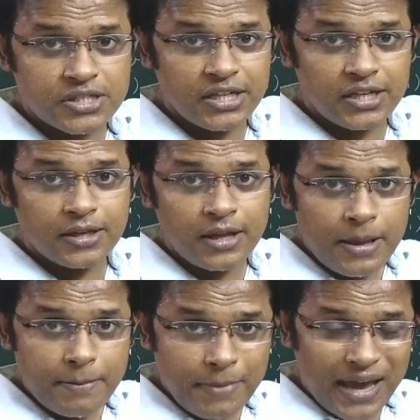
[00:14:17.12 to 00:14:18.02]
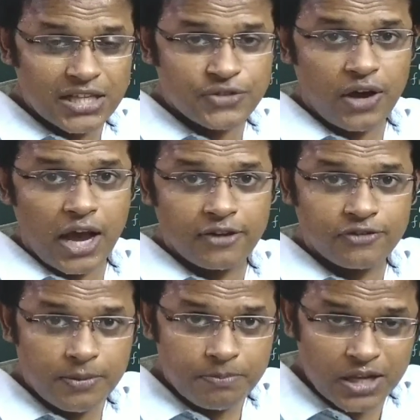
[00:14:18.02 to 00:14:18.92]
here, minus
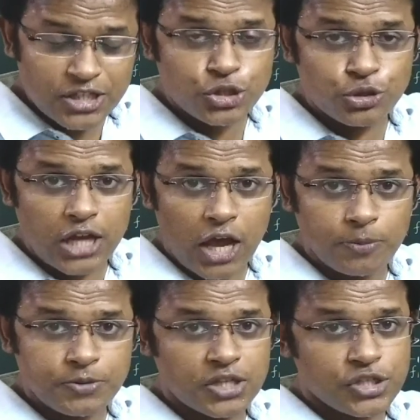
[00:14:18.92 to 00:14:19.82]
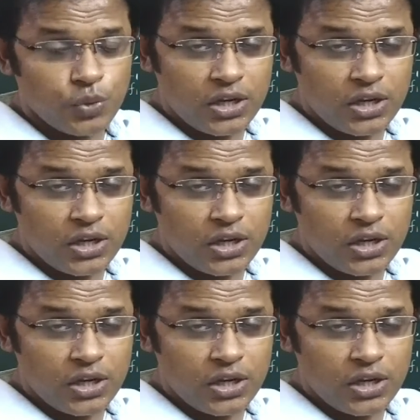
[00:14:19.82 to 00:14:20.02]
5 plus 2 diopters